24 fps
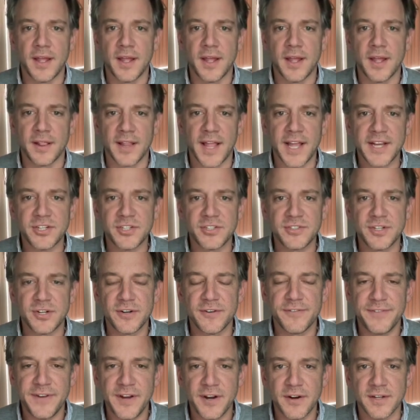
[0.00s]
elections
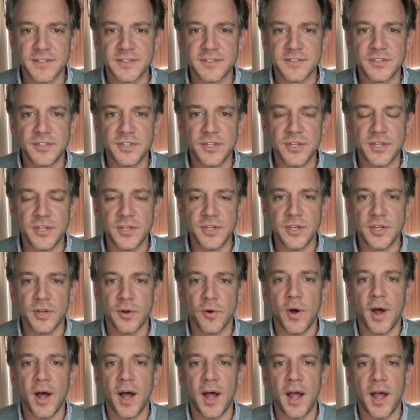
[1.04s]
interference. You
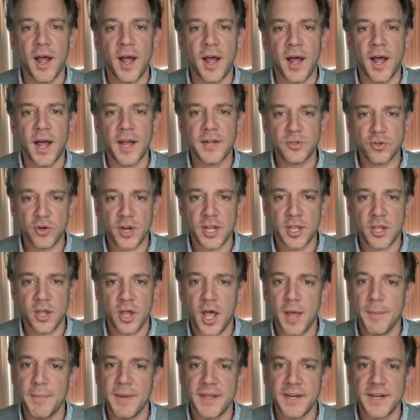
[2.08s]
know, I, I try to
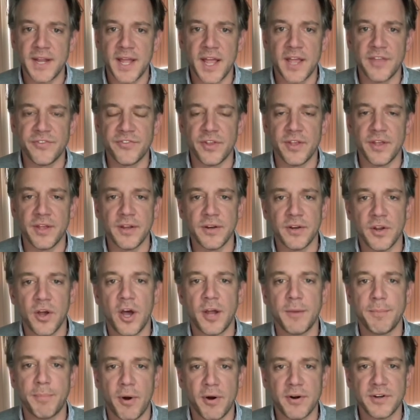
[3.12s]
comment as a
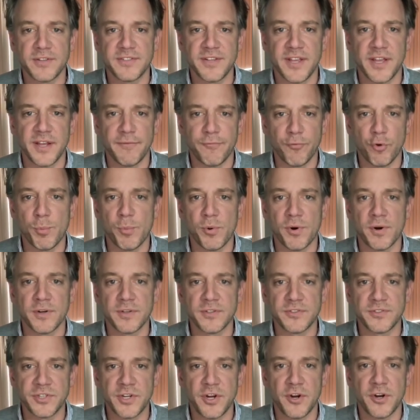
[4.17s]
nonpartisan former
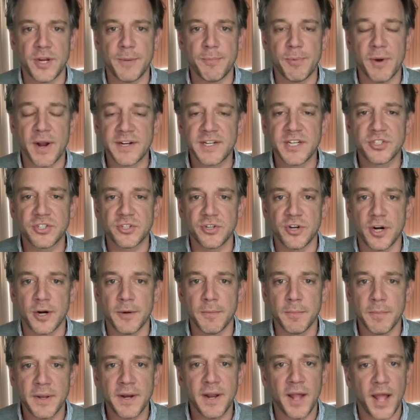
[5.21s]
security practitioner,
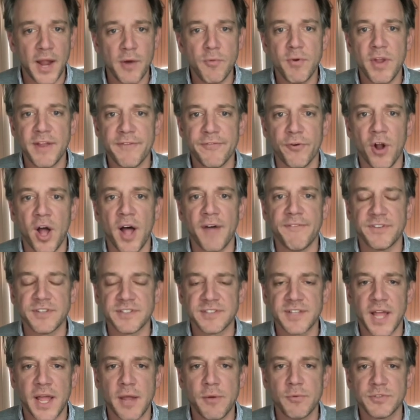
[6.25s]
but I ran for
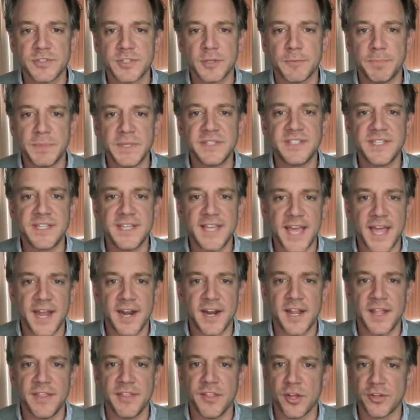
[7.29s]
office. I was a PC
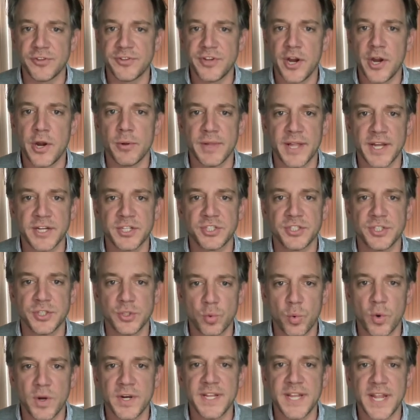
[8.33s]
candidate in the Ontario election in
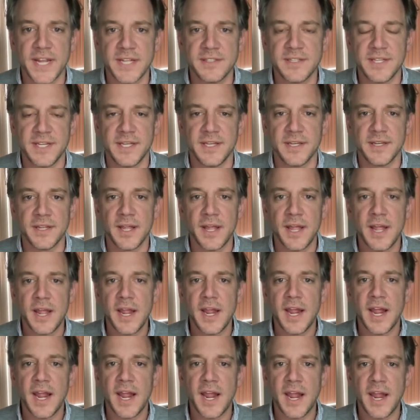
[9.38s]
2018.
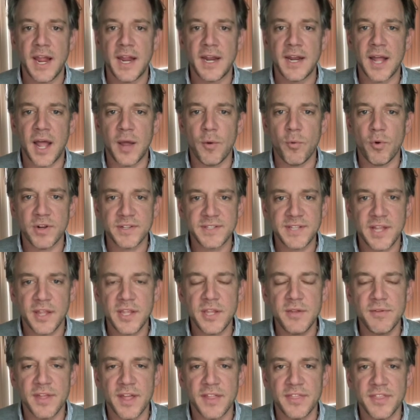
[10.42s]
And I want to tell
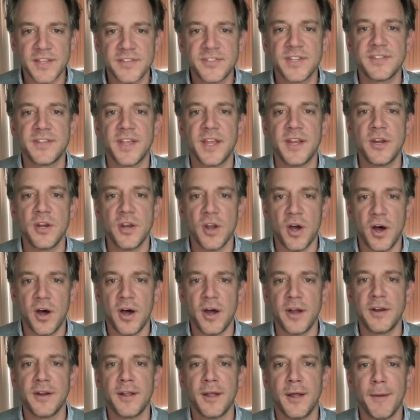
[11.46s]
you that this is a
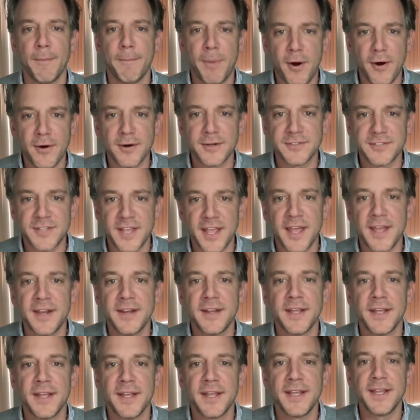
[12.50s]

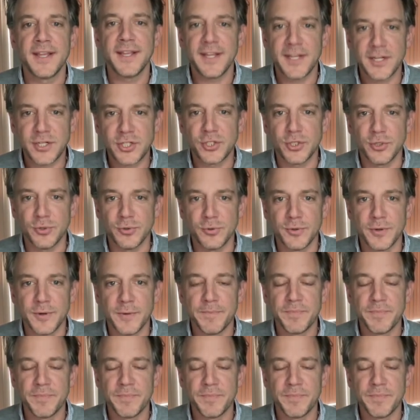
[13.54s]
nonpartisan issue.